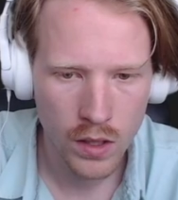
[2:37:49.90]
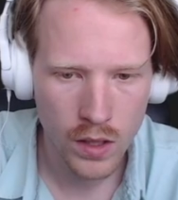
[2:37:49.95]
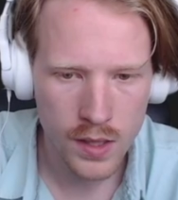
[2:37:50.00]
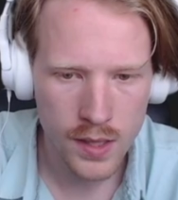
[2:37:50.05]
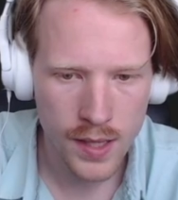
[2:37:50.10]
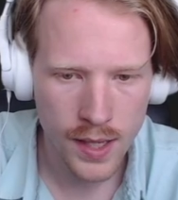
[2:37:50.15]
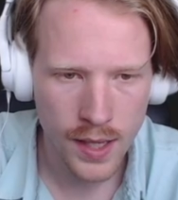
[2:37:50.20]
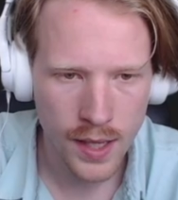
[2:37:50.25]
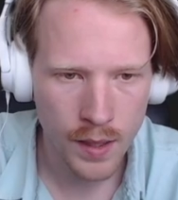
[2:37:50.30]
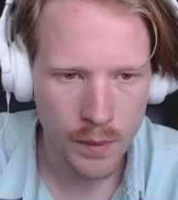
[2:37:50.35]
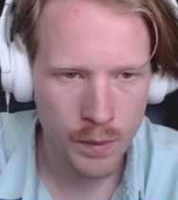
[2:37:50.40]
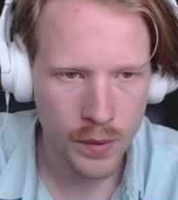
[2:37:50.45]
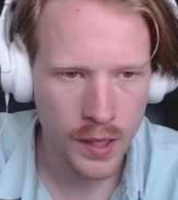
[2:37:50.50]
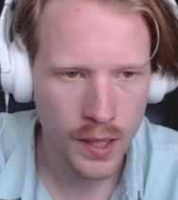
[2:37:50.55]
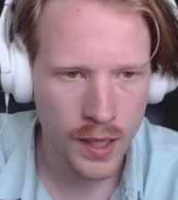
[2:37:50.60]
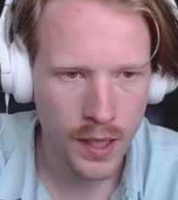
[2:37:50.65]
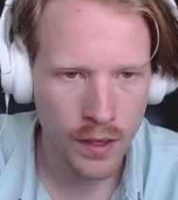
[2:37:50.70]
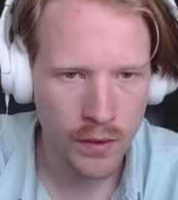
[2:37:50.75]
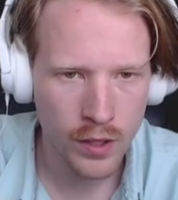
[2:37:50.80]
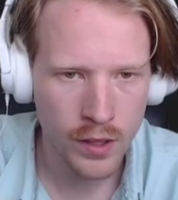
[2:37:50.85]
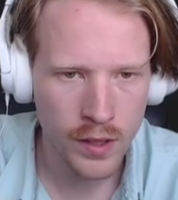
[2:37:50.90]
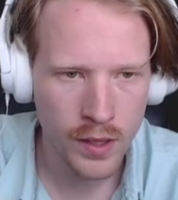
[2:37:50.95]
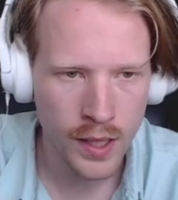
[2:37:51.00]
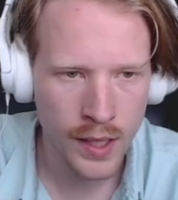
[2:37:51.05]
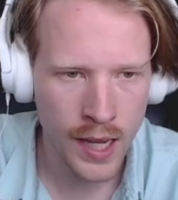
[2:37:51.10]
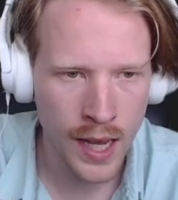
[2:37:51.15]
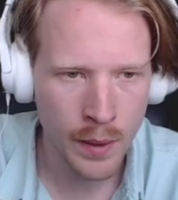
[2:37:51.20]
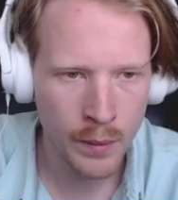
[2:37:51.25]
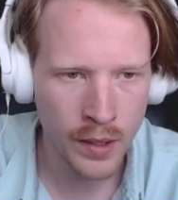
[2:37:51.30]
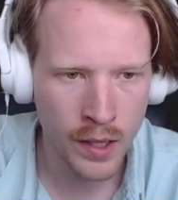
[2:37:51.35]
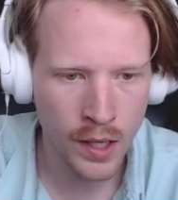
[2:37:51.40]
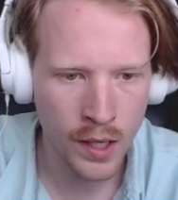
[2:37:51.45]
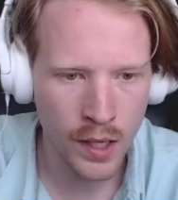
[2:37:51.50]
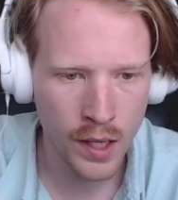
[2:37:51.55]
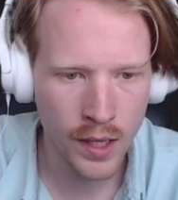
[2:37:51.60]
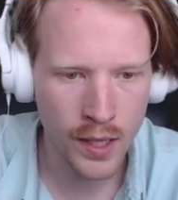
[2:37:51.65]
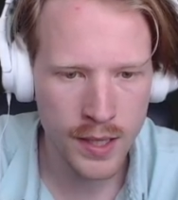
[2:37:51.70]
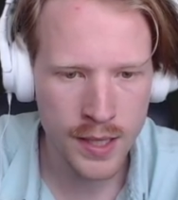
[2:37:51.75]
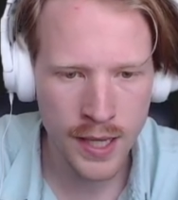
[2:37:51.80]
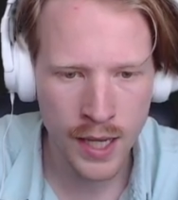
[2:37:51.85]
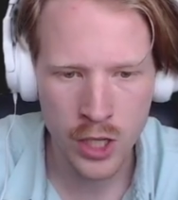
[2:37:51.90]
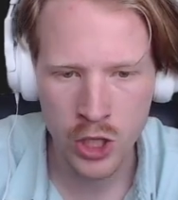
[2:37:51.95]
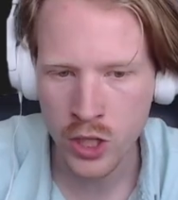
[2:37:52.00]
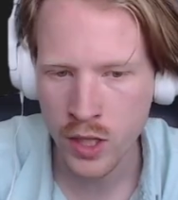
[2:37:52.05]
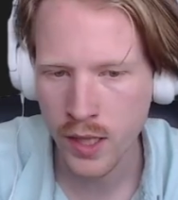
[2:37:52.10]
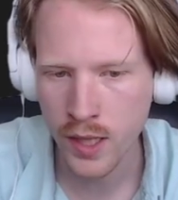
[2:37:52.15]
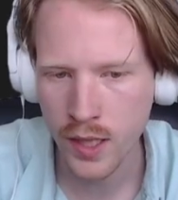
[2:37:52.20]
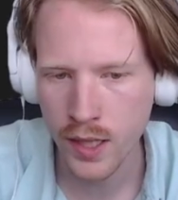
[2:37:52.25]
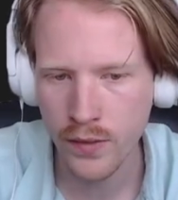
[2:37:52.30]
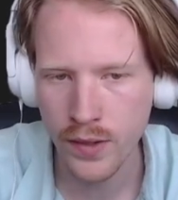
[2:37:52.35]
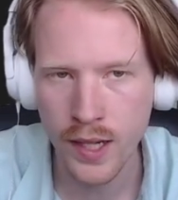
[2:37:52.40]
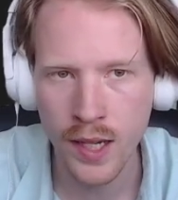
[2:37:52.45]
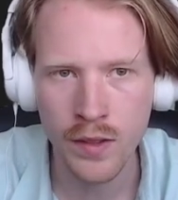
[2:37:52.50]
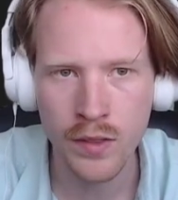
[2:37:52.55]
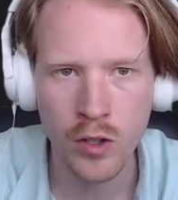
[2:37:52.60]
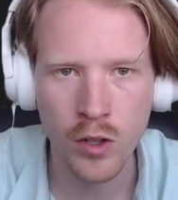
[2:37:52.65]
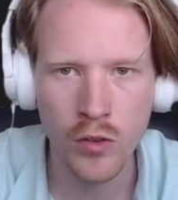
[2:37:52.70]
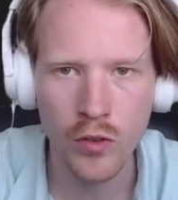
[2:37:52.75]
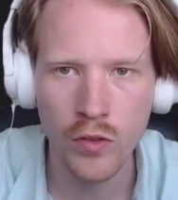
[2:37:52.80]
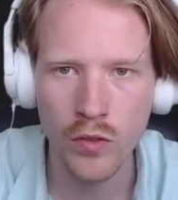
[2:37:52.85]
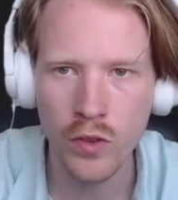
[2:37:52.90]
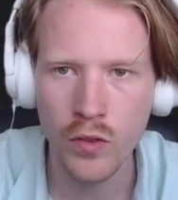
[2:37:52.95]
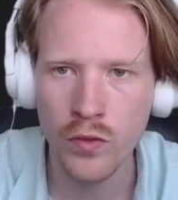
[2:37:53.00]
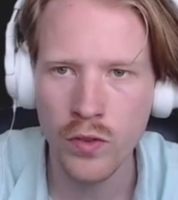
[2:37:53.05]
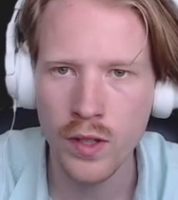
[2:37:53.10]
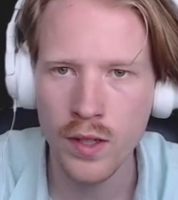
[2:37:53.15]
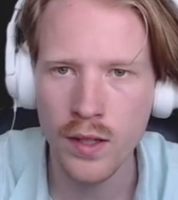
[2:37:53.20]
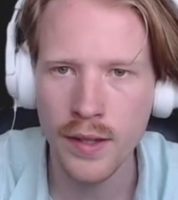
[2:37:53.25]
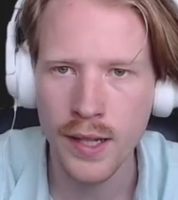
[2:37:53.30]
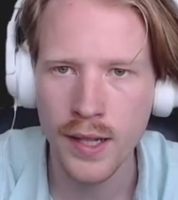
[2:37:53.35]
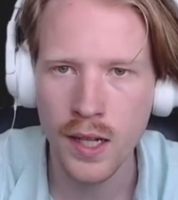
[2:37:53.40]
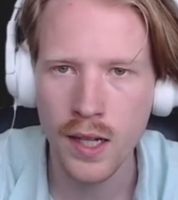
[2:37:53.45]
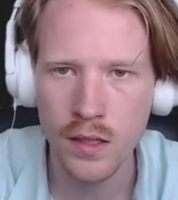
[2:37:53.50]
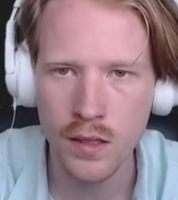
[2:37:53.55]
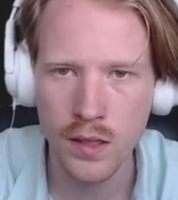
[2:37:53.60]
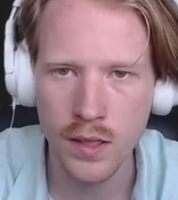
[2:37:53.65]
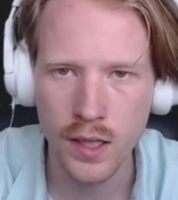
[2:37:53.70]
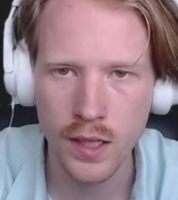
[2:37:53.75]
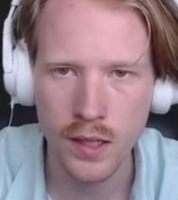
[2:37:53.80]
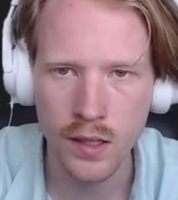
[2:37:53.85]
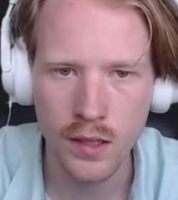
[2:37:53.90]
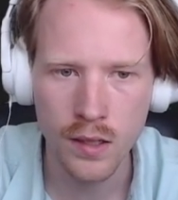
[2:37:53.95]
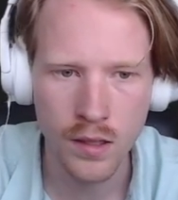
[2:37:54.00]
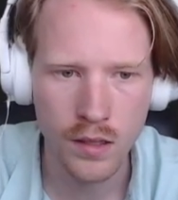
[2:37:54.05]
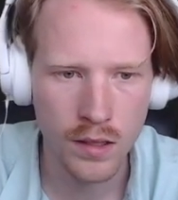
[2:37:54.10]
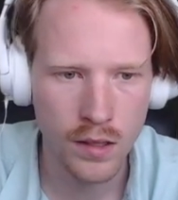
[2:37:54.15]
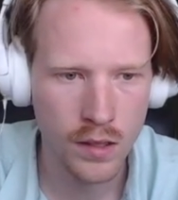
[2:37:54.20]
Let's copy everything. I'm intentionally leaving out the overview field, and I'll delete it.